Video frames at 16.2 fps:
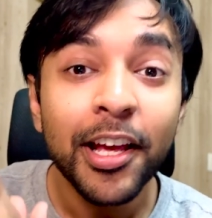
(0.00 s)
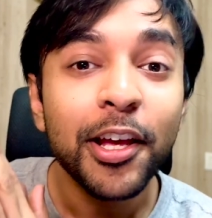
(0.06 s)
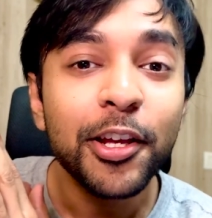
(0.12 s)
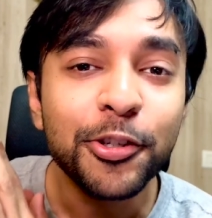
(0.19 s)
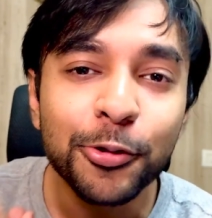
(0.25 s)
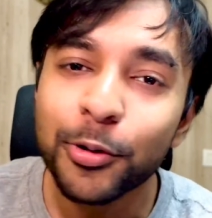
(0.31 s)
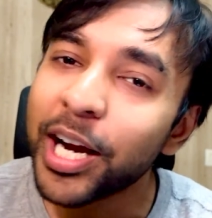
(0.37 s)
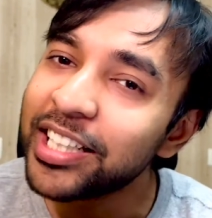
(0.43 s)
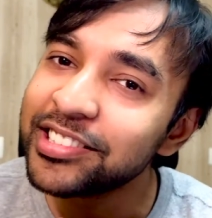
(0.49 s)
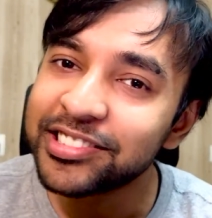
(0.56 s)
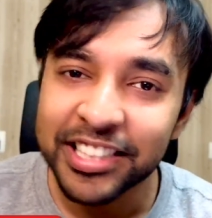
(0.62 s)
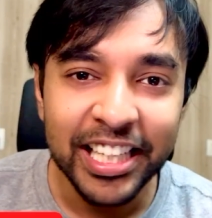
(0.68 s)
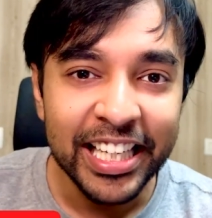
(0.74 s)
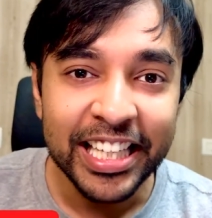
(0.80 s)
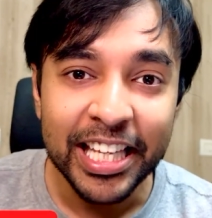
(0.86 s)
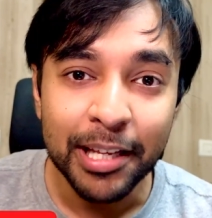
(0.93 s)
You guys
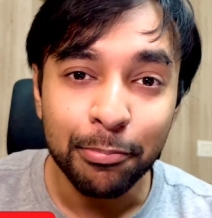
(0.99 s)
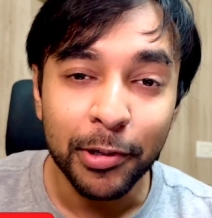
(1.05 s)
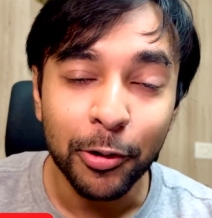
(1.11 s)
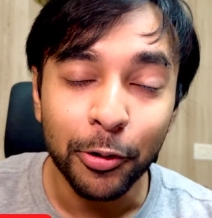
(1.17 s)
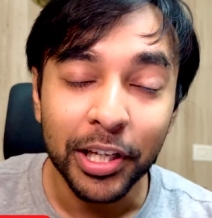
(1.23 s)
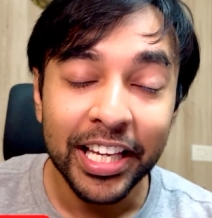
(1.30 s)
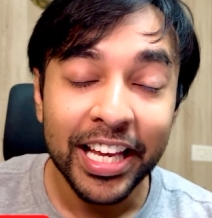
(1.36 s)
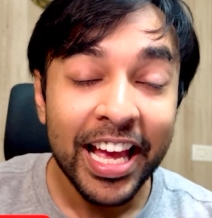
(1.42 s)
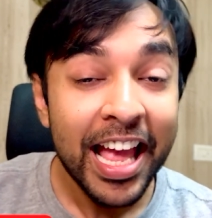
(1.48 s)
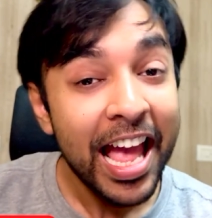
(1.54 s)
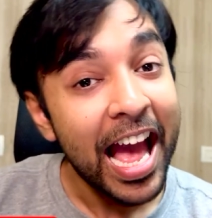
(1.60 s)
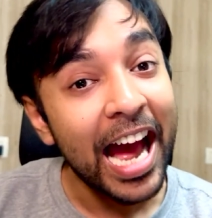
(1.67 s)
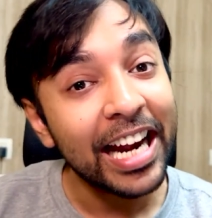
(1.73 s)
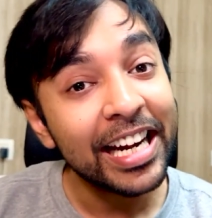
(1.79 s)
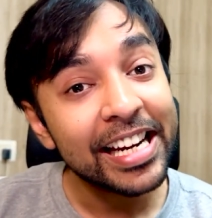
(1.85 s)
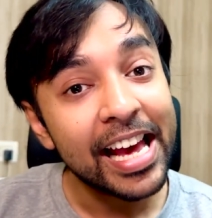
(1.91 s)
really keep me going.
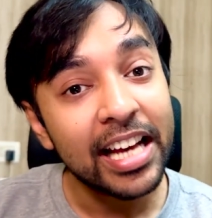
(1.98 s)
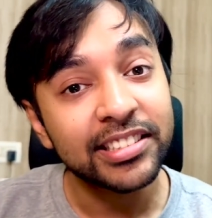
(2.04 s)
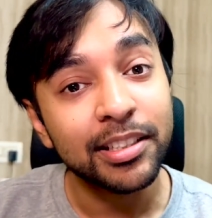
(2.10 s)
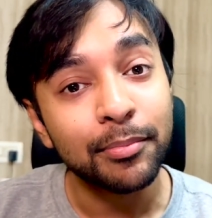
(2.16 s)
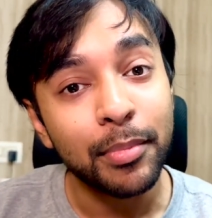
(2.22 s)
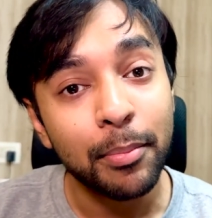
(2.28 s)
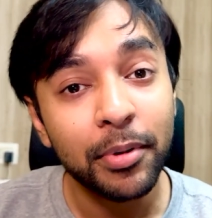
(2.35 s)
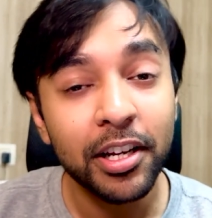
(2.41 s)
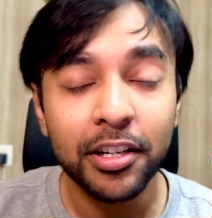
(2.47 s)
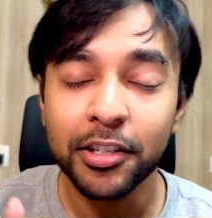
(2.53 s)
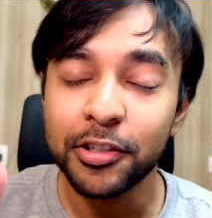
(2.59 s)
And as a member,